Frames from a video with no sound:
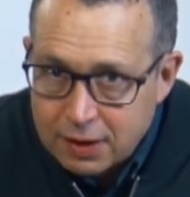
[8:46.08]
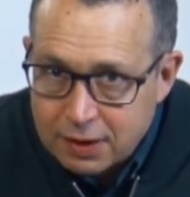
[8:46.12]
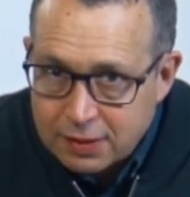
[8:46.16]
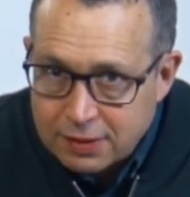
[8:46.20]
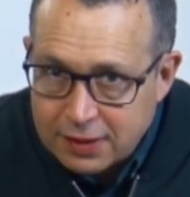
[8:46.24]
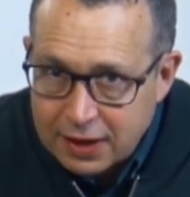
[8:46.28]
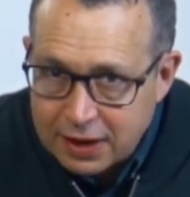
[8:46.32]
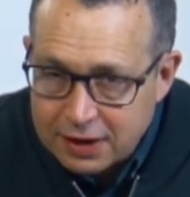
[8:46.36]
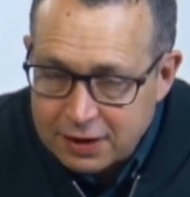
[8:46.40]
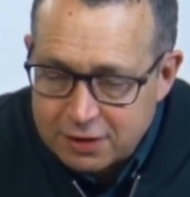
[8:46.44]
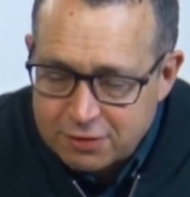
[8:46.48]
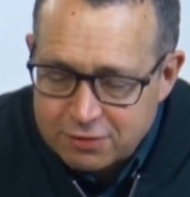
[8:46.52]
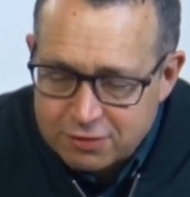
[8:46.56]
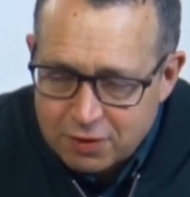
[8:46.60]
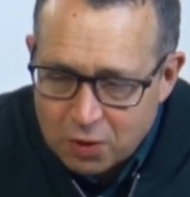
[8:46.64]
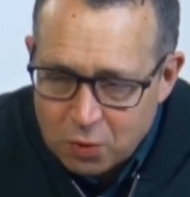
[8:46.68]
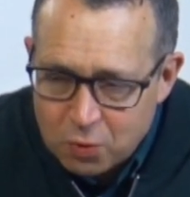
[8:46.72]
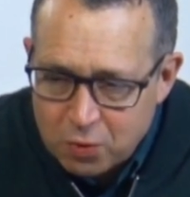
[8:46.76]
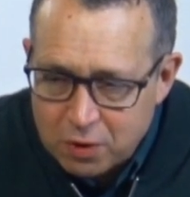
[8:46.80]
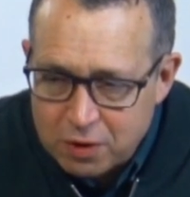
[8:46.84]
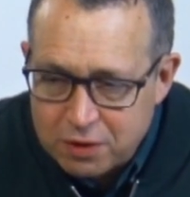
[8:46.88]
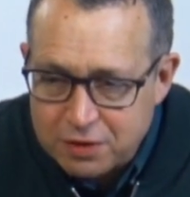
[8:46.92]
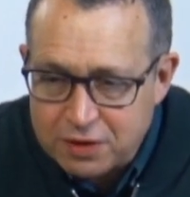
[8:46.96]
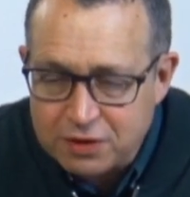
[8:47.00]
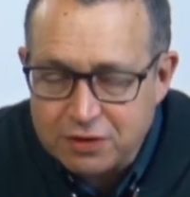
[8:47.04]
that is a
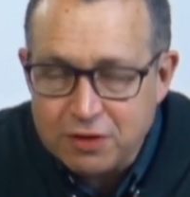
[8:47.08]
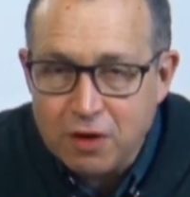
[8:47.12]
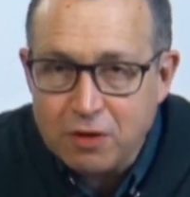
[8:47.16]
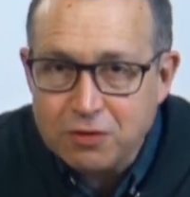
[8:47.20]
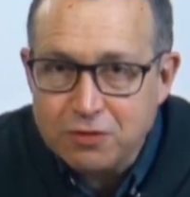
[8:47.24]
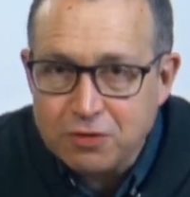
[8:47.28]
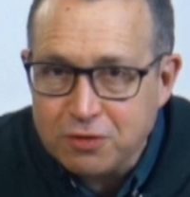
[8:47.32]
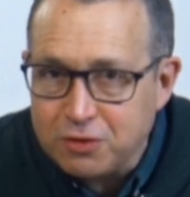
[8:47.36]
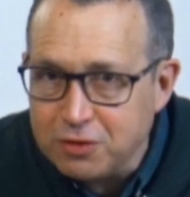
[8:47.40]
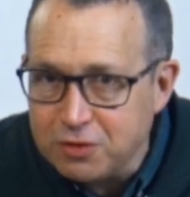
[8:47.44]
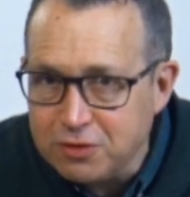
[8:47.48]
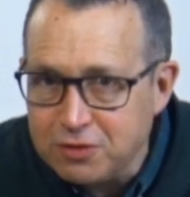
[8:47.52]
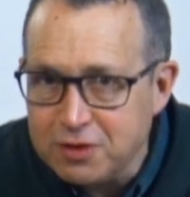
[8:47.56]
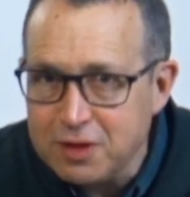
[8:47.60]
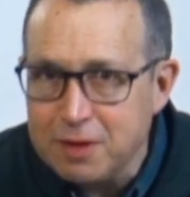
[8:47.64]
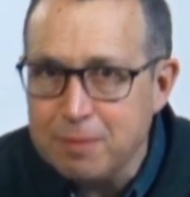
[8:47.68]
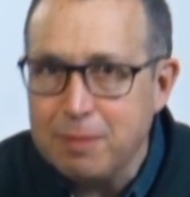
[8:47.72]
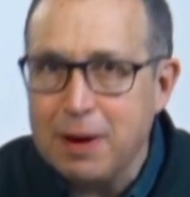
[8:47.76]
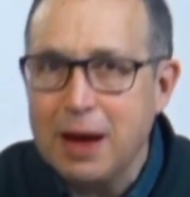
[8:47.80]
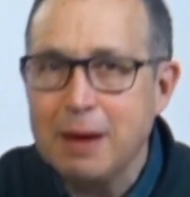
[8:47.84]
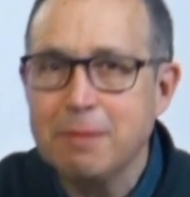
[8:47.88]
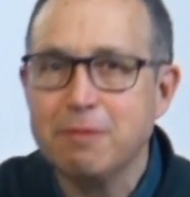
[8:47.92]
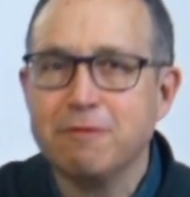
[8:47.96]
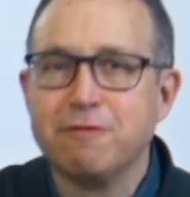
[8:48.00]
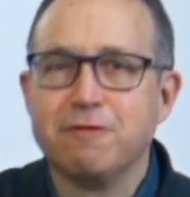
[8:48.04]
word that's also used in the
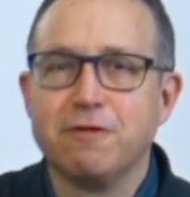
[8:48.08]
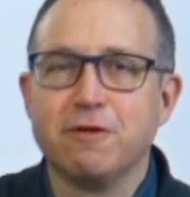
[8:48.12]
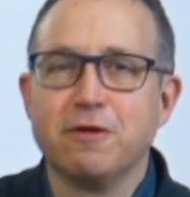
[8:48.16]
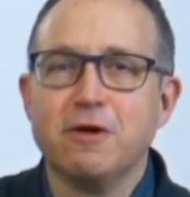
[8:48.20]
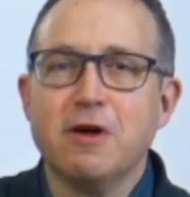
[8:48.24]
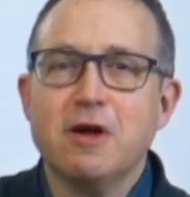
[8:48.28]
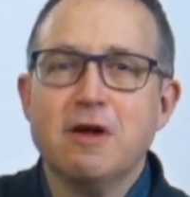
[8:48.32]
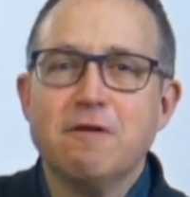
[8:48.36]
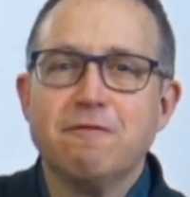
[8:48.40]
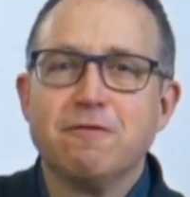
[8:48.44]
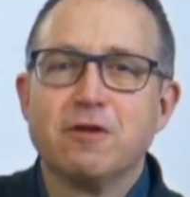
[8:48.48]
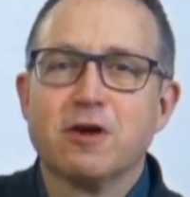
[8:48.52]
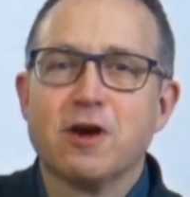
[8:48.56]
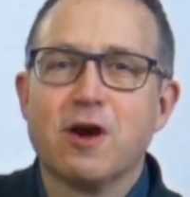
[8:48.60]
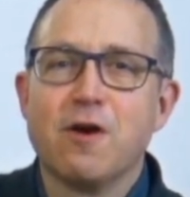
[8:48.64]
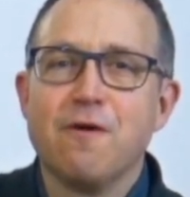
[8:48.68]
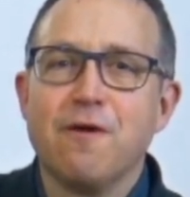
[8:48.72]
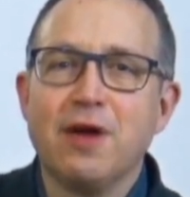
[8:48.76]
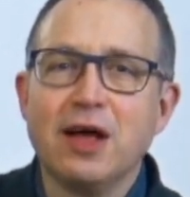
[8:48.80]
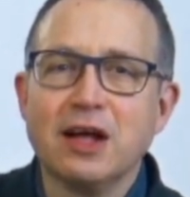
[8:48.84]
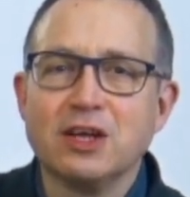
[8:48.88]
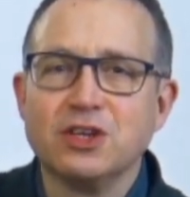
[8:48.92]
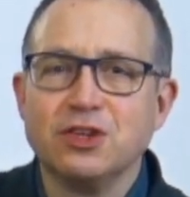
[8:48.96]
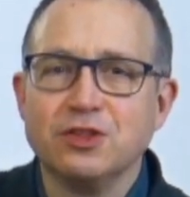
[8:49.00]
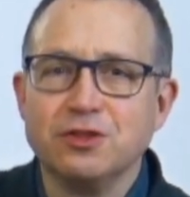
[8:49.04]
Bible for
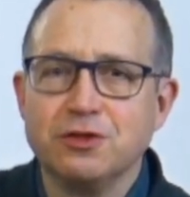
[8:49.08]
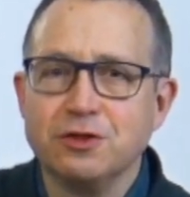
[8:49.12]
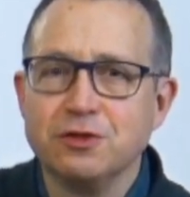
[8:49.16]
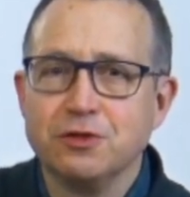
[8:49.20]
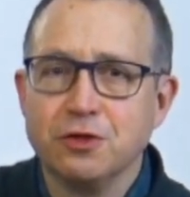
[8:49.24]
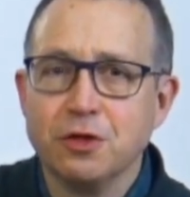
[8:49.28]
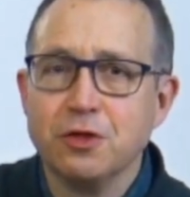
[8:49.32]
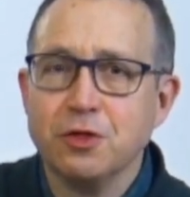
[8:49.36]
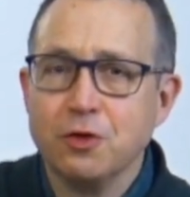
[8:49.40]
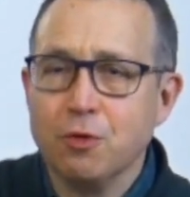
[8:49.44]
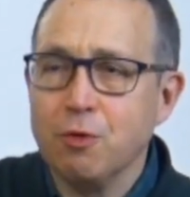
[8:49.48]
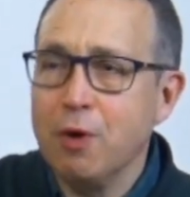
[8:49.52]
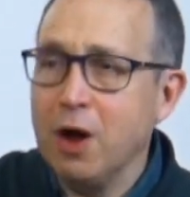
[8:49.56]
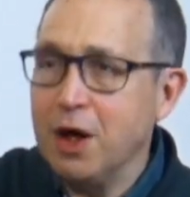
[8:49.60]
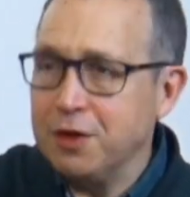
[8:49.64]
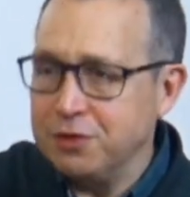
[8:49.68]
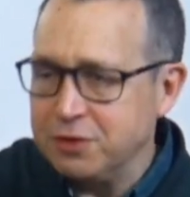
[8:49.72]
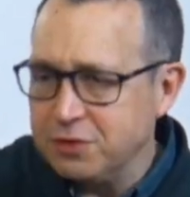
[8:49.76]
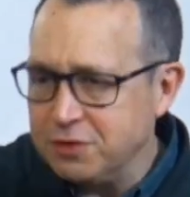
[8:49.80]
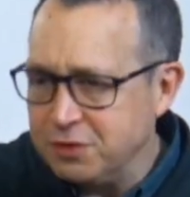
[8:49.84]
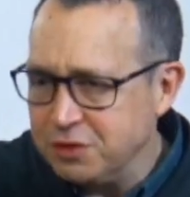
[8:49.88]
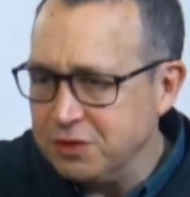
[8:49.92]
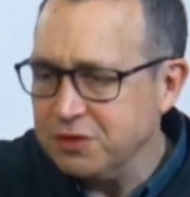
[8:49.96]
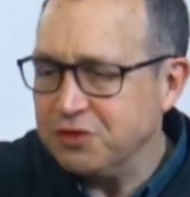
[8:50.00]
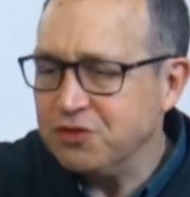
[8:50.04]
correction, the rod,
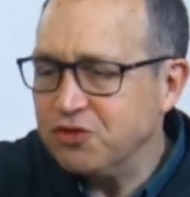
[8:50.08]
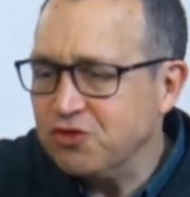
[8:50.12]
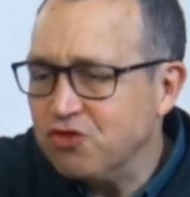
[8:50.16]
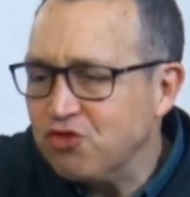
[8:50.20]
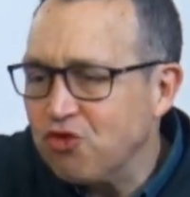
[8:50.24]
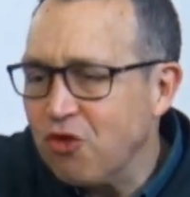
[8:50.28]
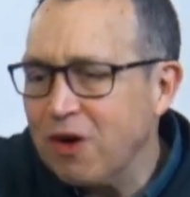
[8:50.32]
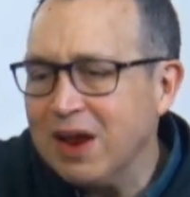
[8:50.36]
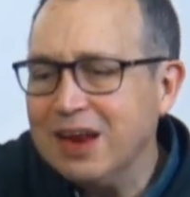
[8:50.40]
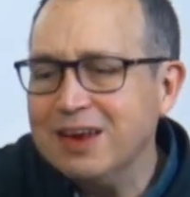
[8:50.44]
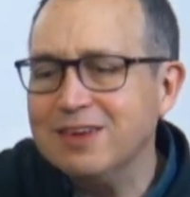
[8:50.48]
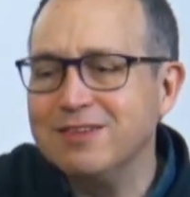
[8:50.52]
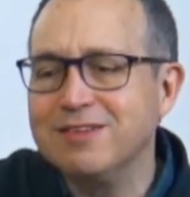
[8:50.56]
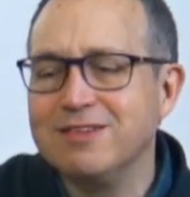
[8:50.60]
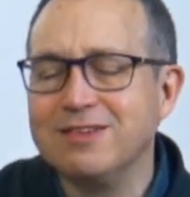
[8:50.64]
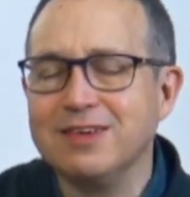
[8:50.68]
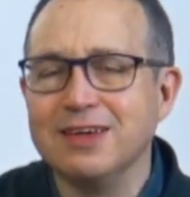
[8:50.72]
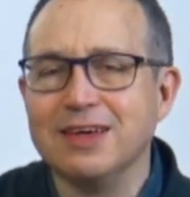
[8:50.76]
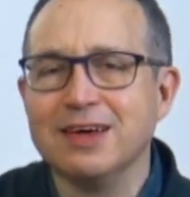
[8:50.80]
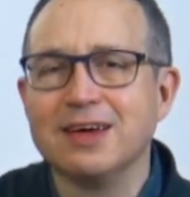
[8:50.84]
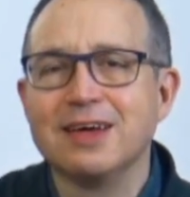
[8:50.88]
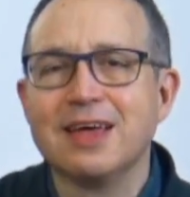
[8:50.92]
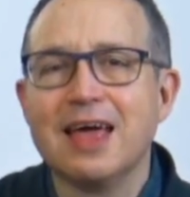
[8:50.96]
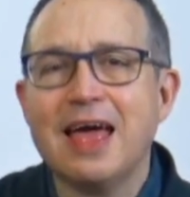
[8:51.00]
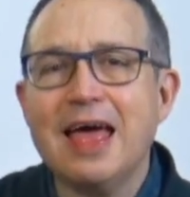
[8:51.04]
the straight
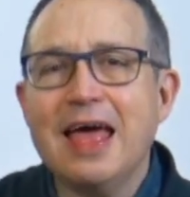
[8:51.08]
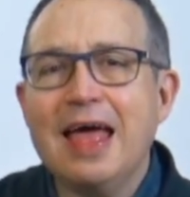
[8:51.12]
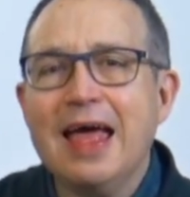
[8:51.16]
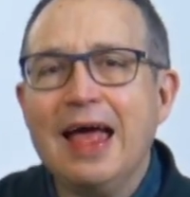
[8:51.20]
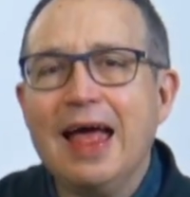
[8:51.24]
stick.